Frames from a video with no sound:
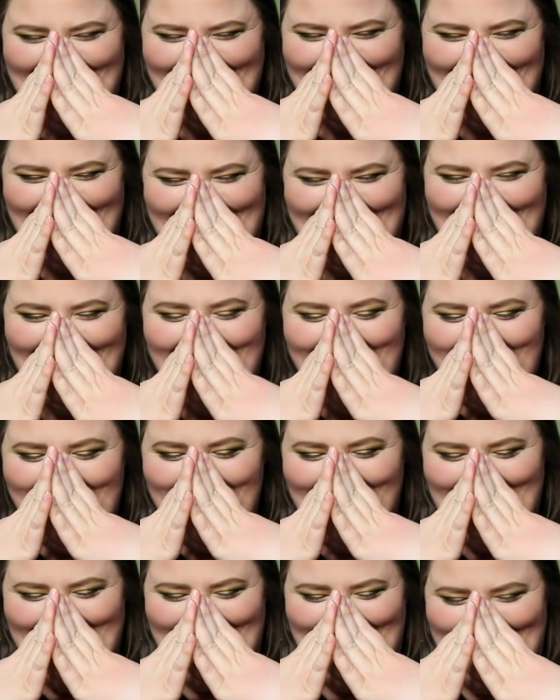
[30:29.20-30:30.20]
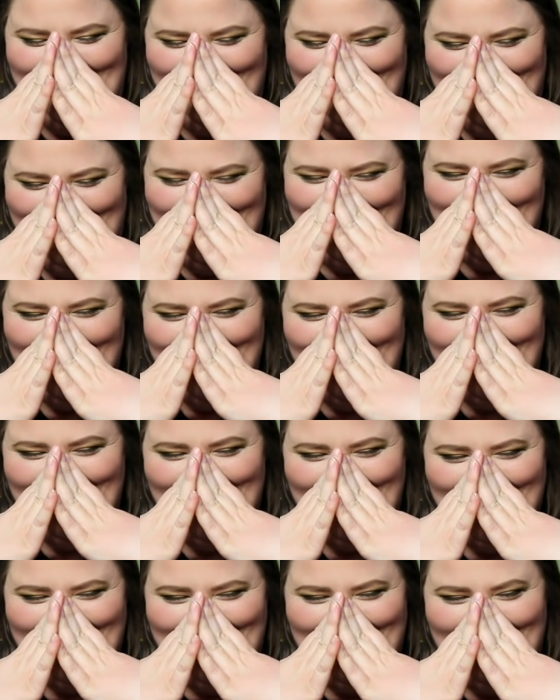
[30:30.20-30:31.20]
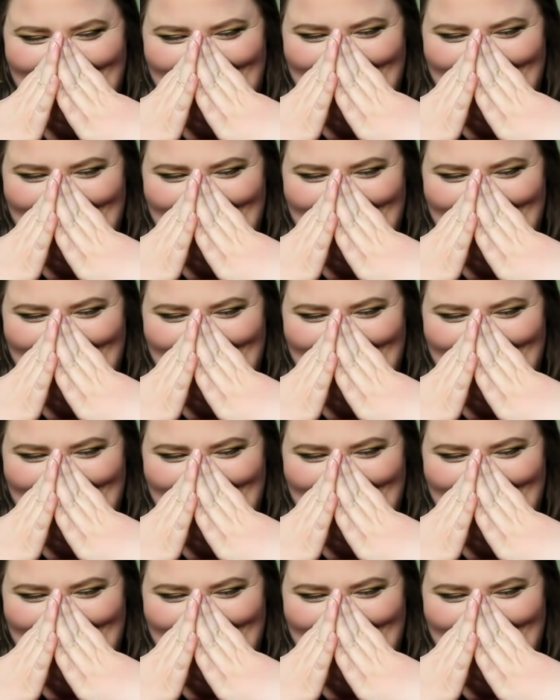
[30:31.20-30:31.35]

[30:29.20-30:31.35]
The person shown says nothing.